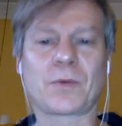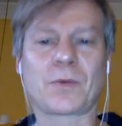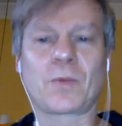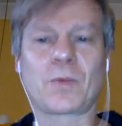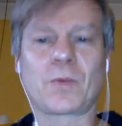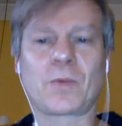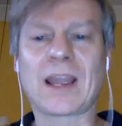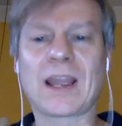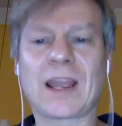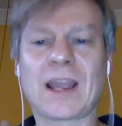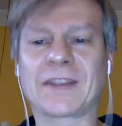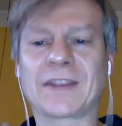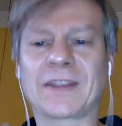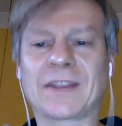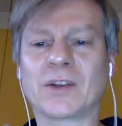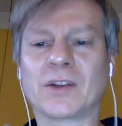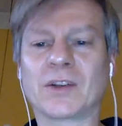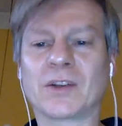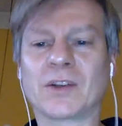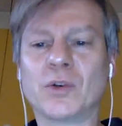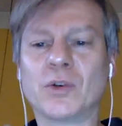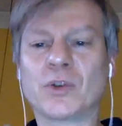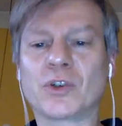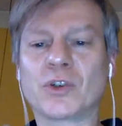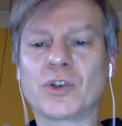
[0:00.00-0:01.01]
we had the
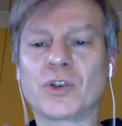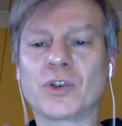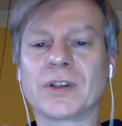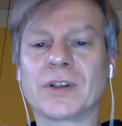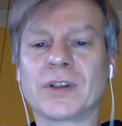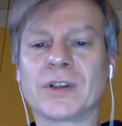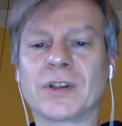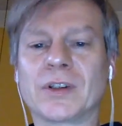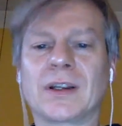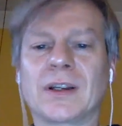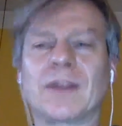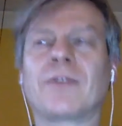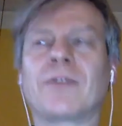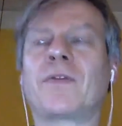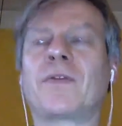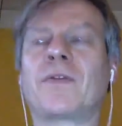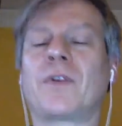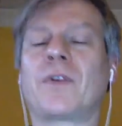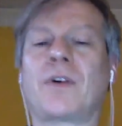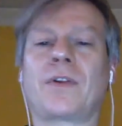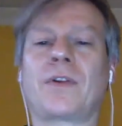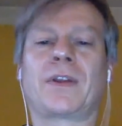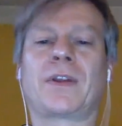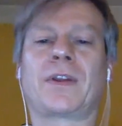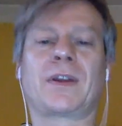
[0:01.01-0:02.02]
solution
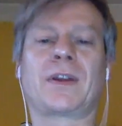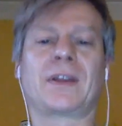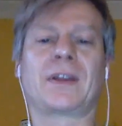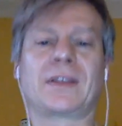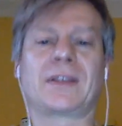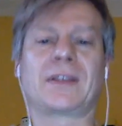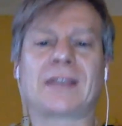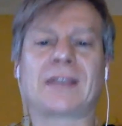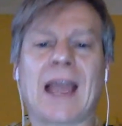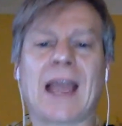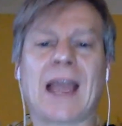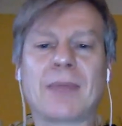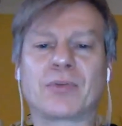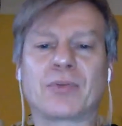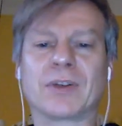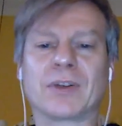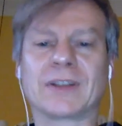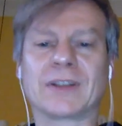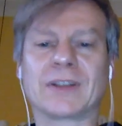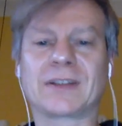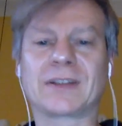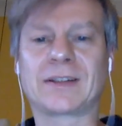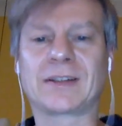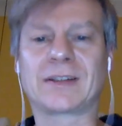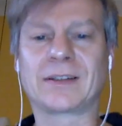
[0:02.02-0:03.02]
for the
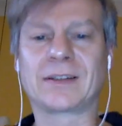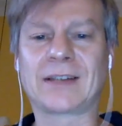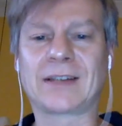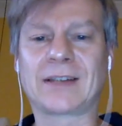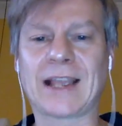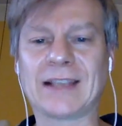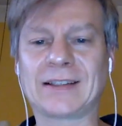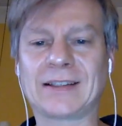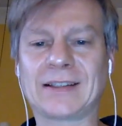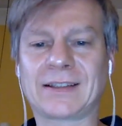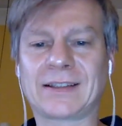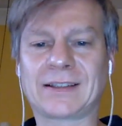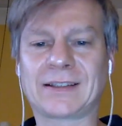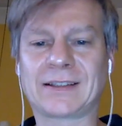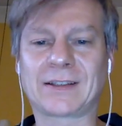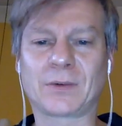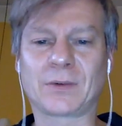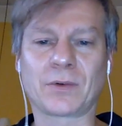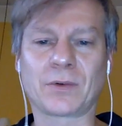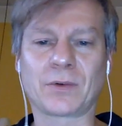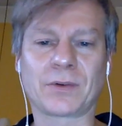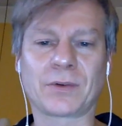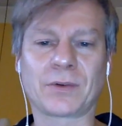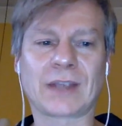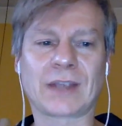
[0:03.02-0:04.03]
Cypress tests,
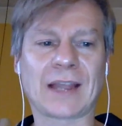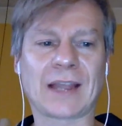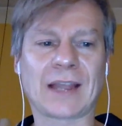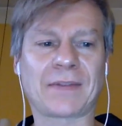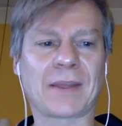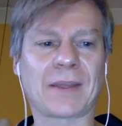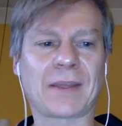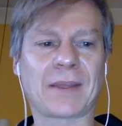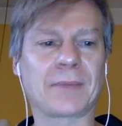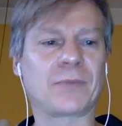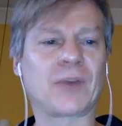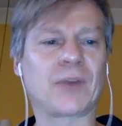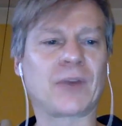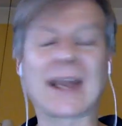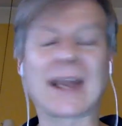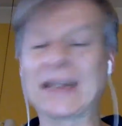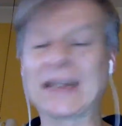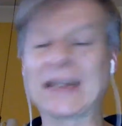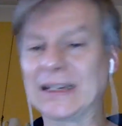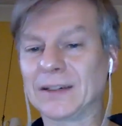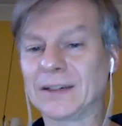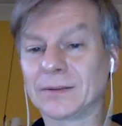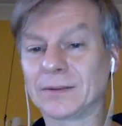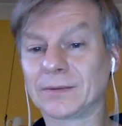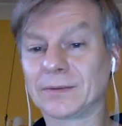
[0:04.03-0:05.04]
so get them
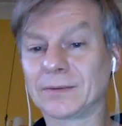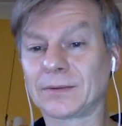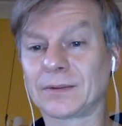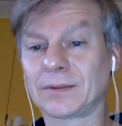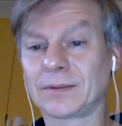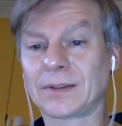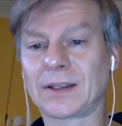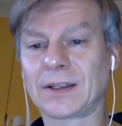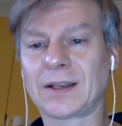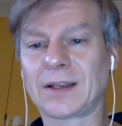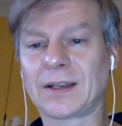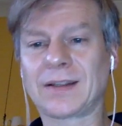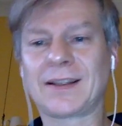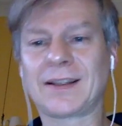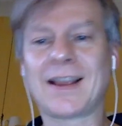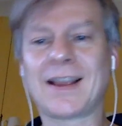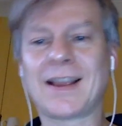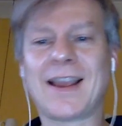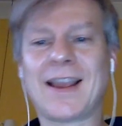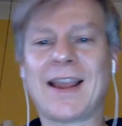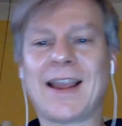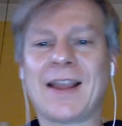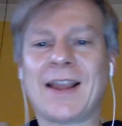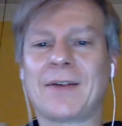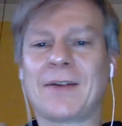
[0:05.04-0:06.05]
running. Yeah.
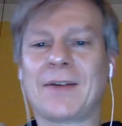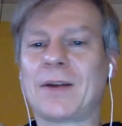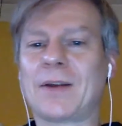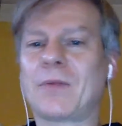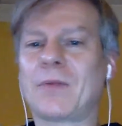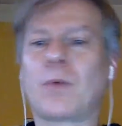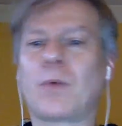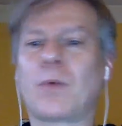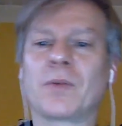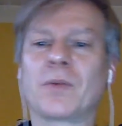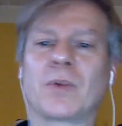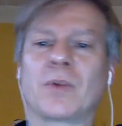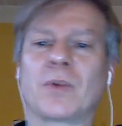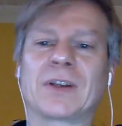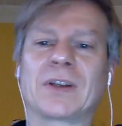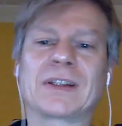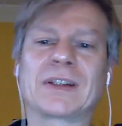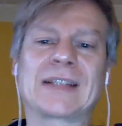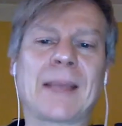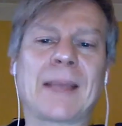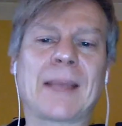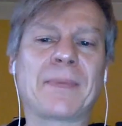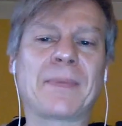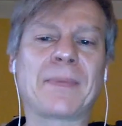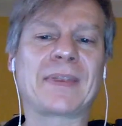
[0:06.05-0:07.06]

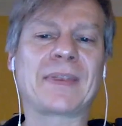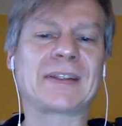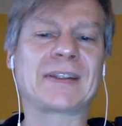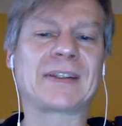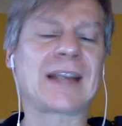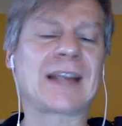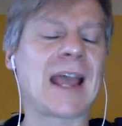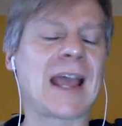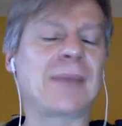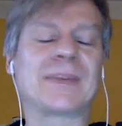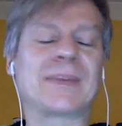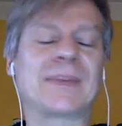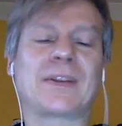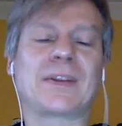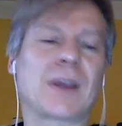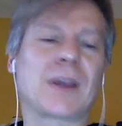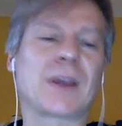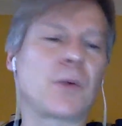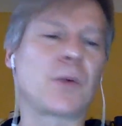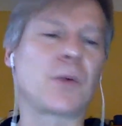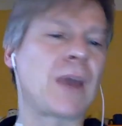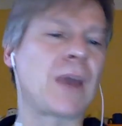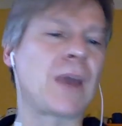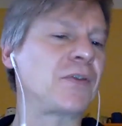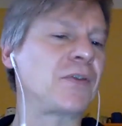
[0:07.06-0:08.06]
What sometimes, okay,
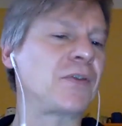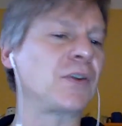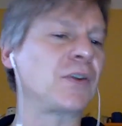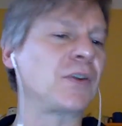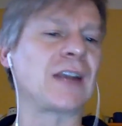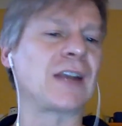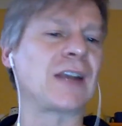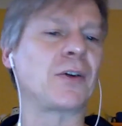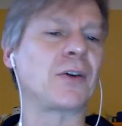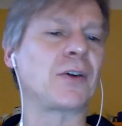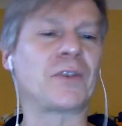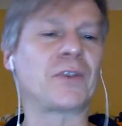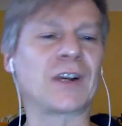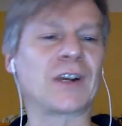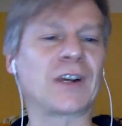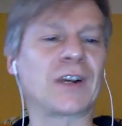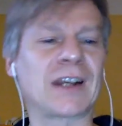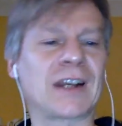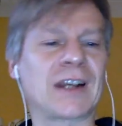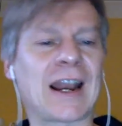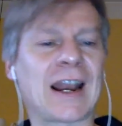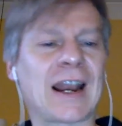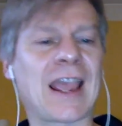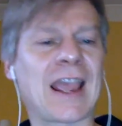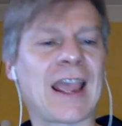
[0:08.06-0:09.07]
we have to get over it,
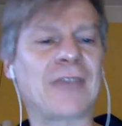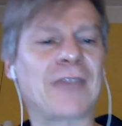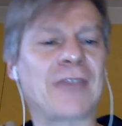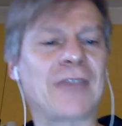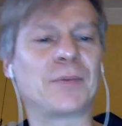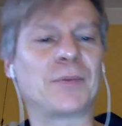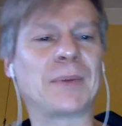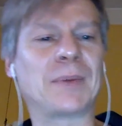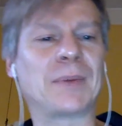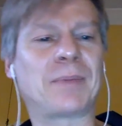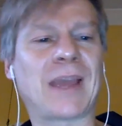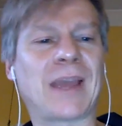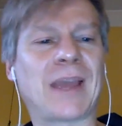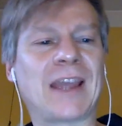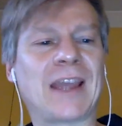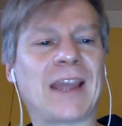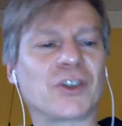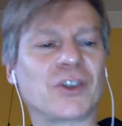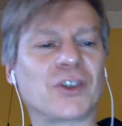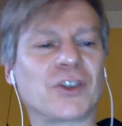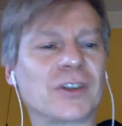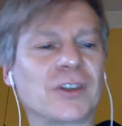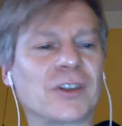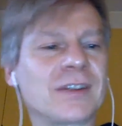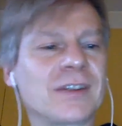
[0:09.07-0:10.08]
and I have to be
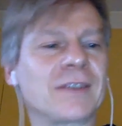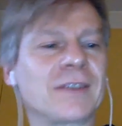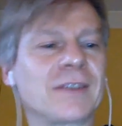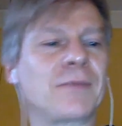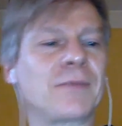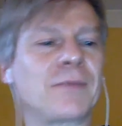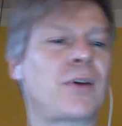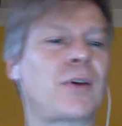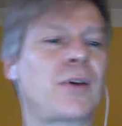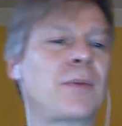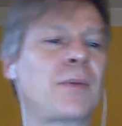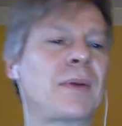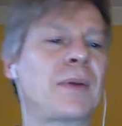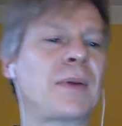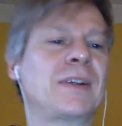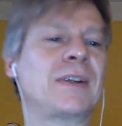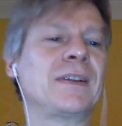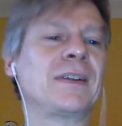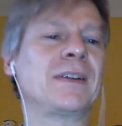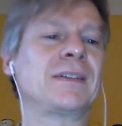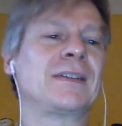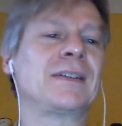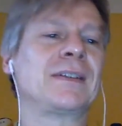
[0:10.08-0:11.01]
patient, probably.